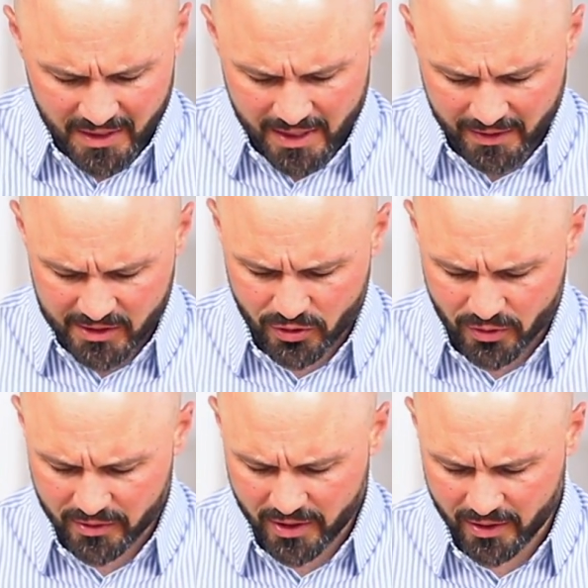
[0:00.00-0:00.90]
and let's
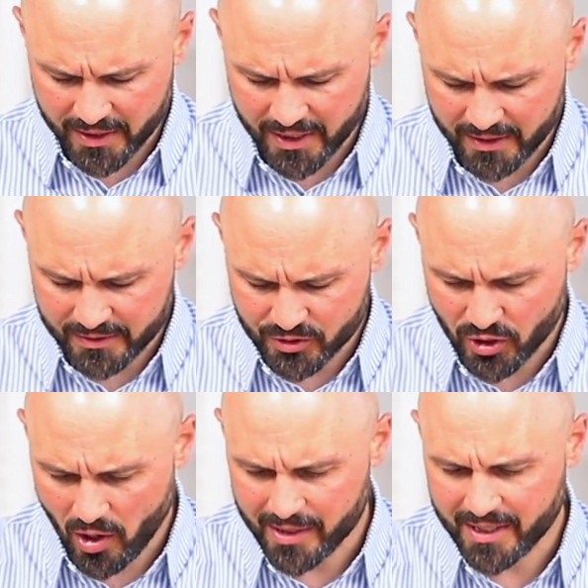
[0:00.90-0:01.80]
look there again,
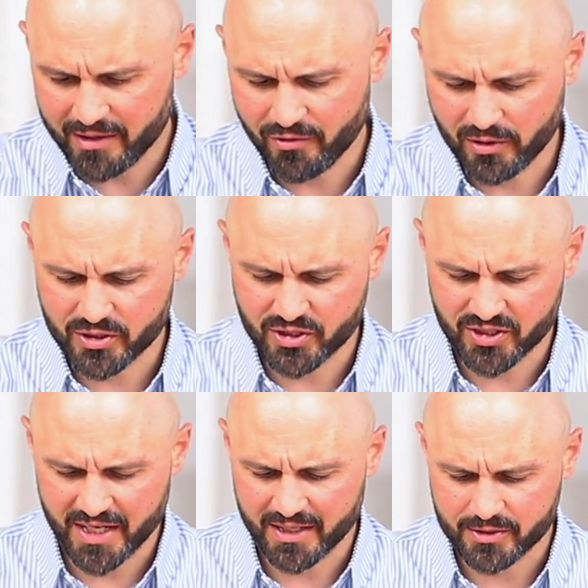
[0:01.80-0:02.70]
starting in verse
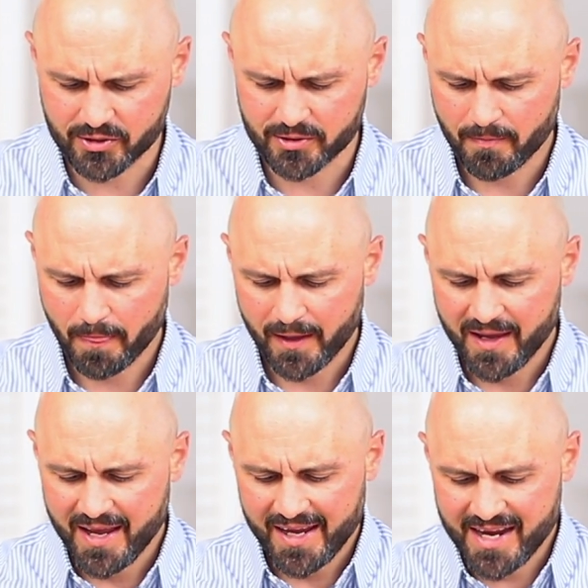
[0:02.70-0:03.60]
6.
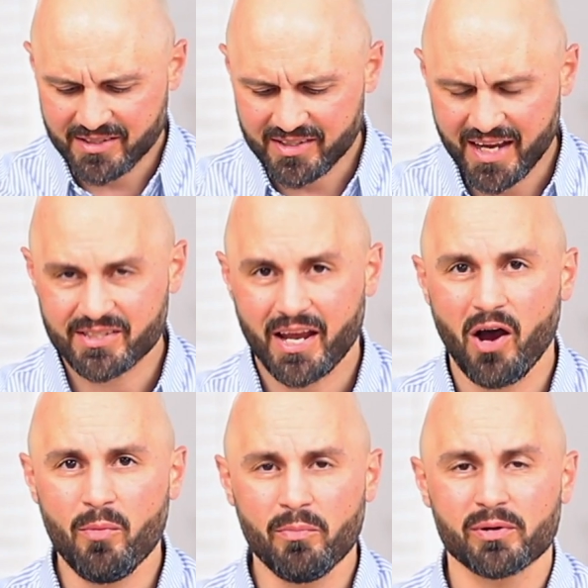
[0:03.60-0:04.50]
It says,
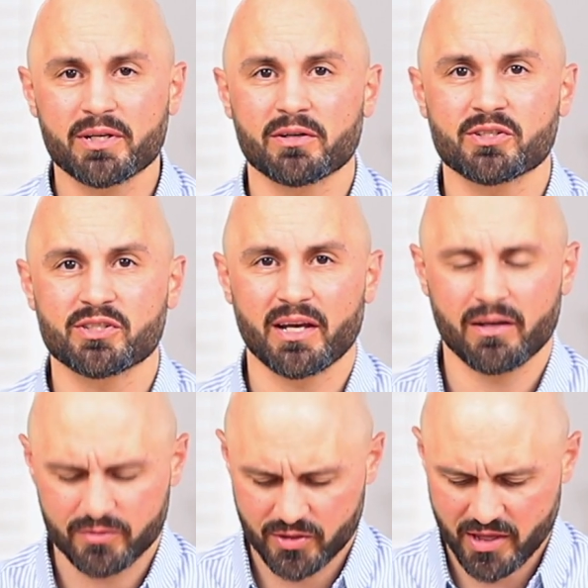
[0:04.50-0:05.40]
"Humble
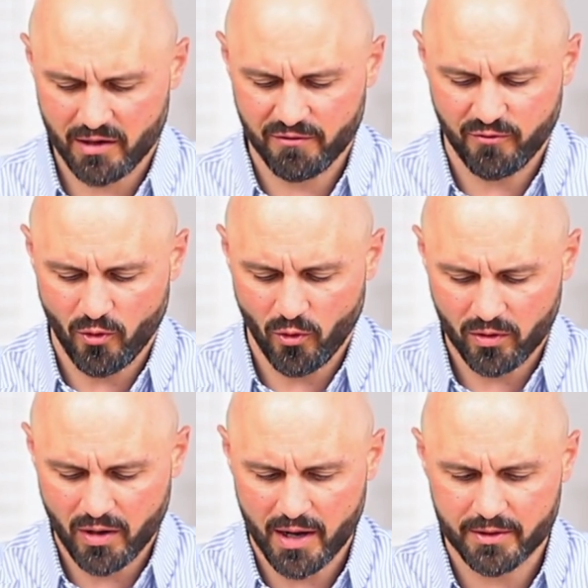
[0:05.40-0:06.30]
yourselves,
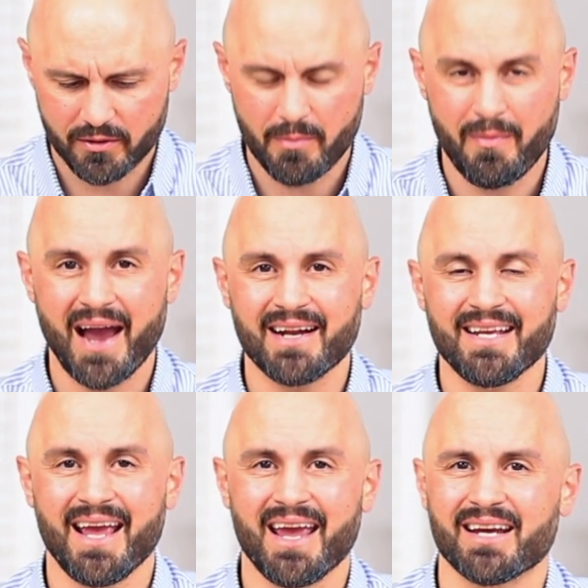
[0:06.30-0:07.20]
therefore, under the
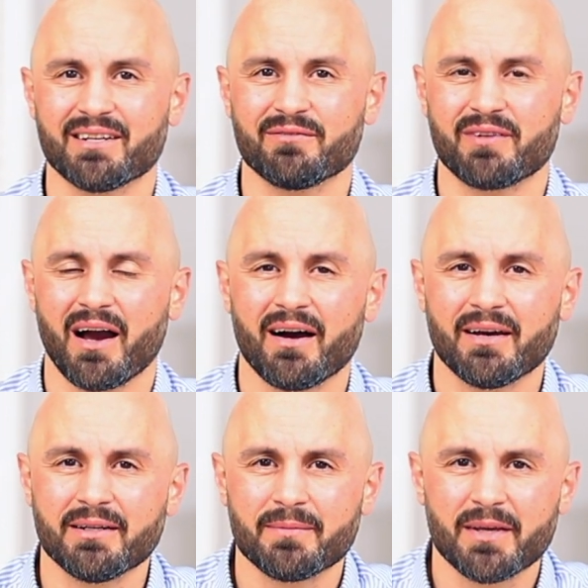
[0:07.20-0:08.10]
mighty hand of
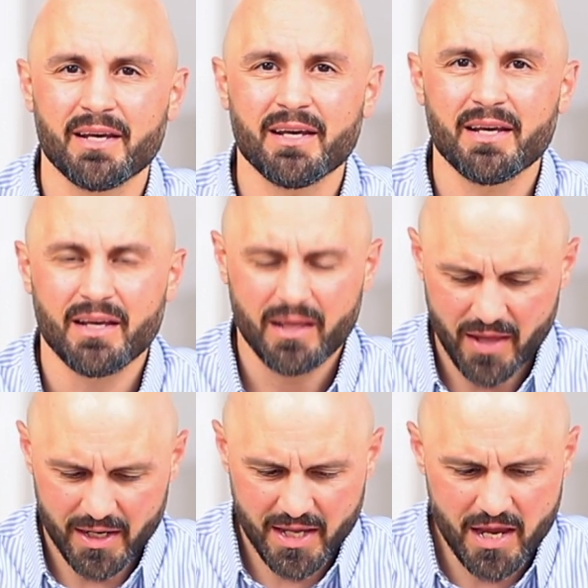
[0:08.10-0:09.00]
God,
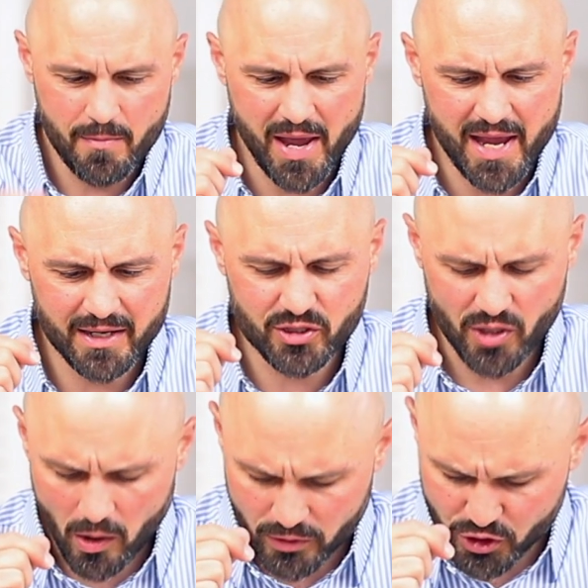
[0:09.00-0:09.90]
that he may
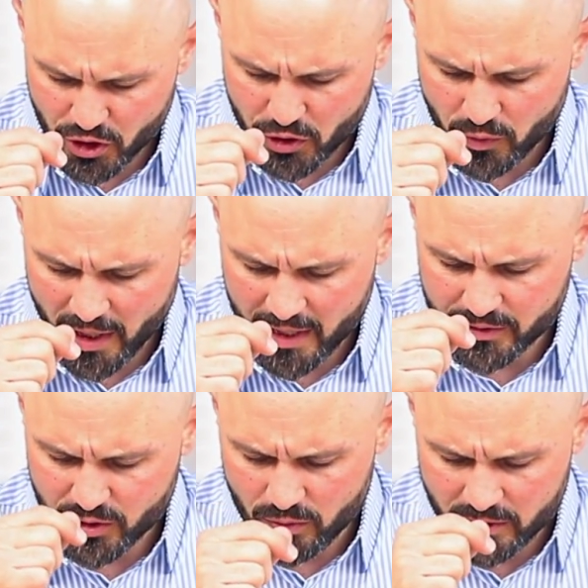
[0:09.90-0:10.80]
exalt you
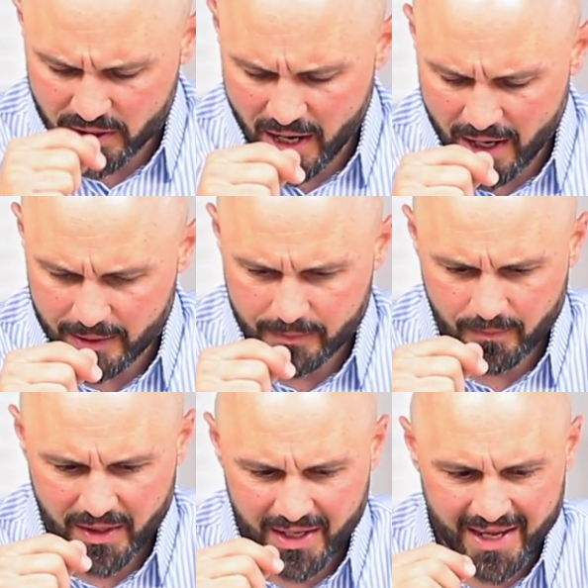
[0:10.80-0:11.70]
in due time,
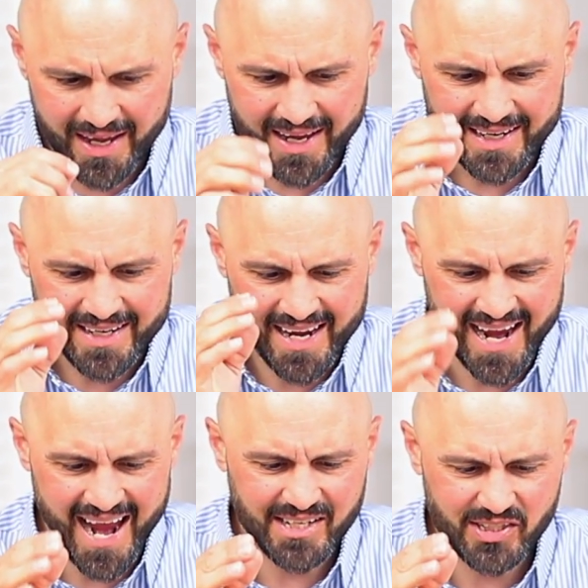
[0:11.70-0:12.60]

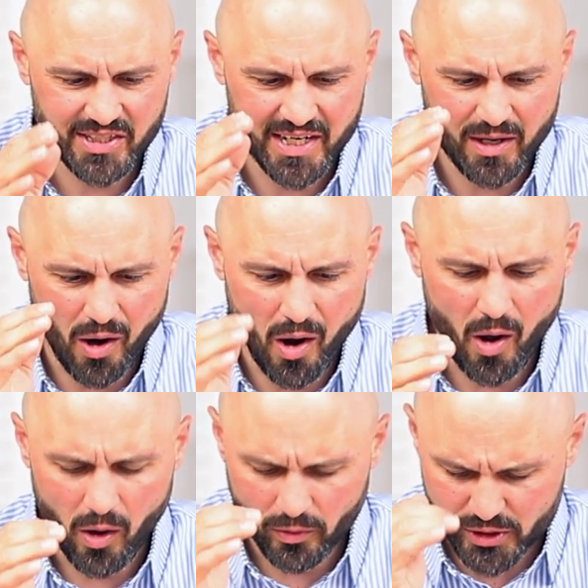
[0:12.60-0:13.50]
casting
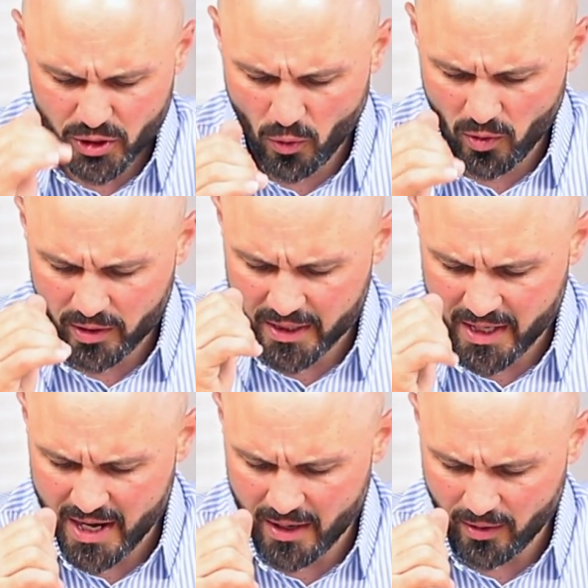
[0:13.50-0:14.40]
all your
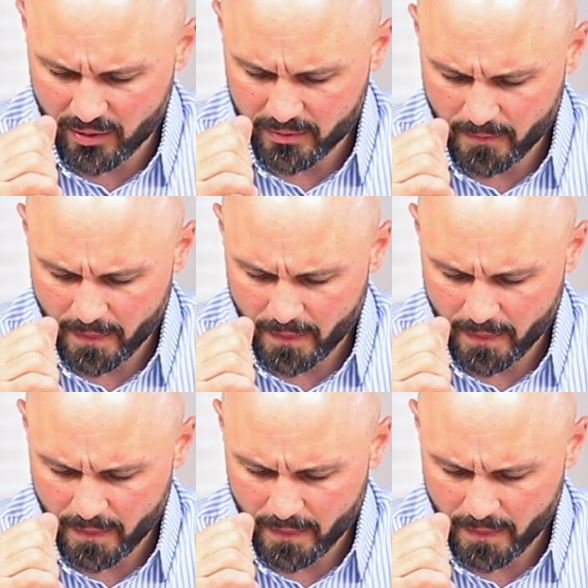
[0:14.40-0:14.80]
care